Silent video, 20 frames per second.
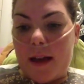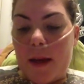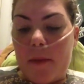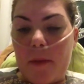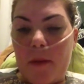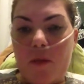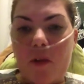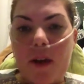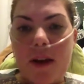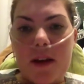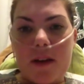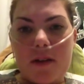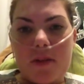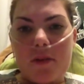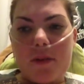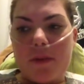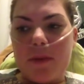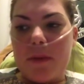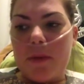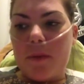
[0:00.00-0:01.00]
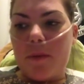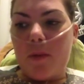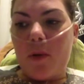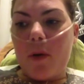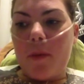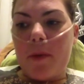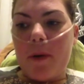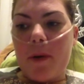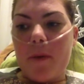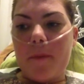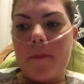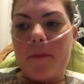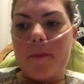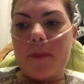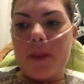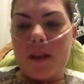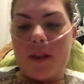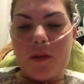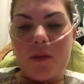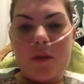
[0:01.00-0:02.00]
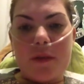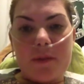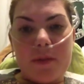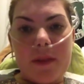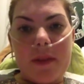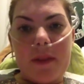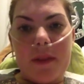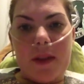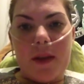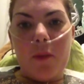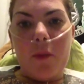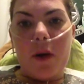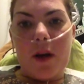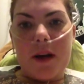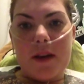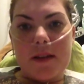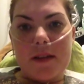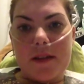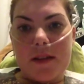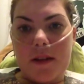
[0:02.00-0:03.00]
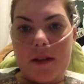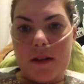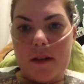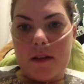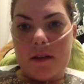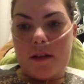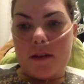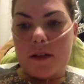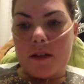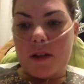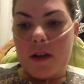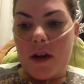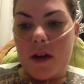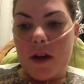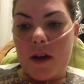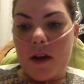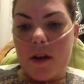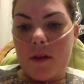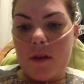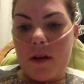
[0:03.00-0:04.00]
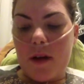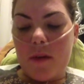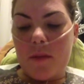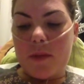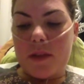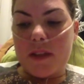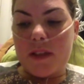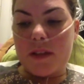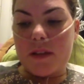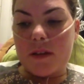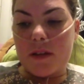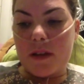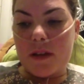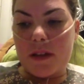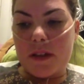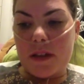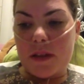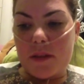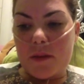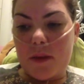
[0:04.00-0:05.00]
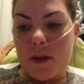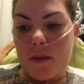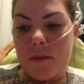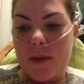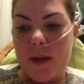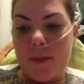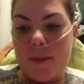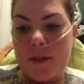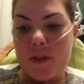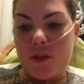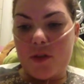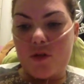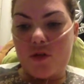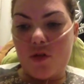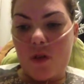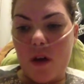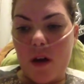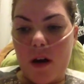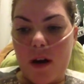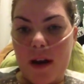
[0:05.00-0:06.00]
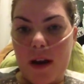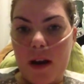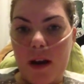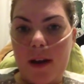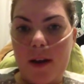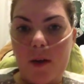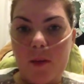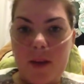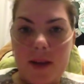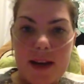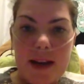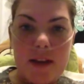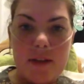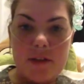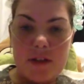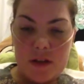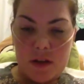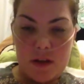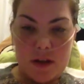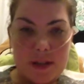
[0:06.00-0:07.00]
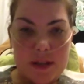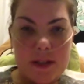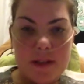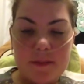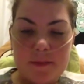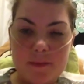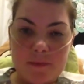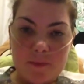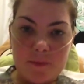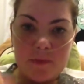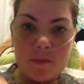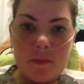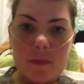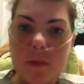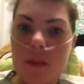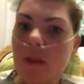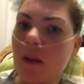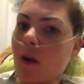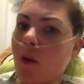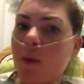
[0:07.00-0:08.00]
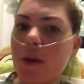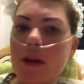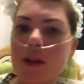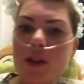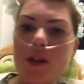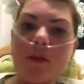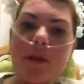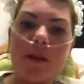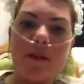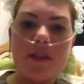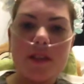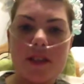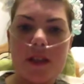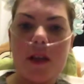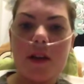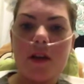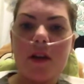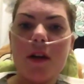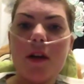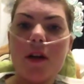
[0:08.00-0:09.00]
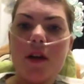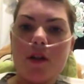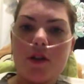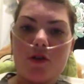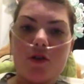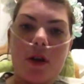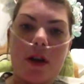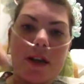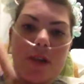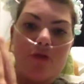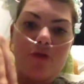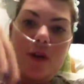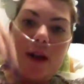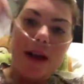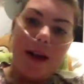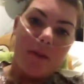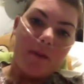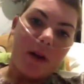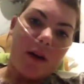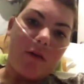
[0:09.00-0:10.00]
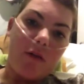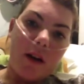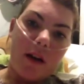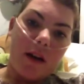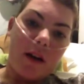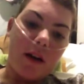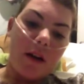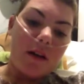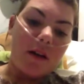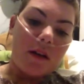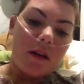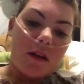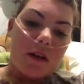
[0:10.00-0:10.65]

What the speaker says: My right lung's always been a problem. It's always been the worst lung. So we decided as well maybe to try lying on my left side when I do my physio, to try and drain my right lung,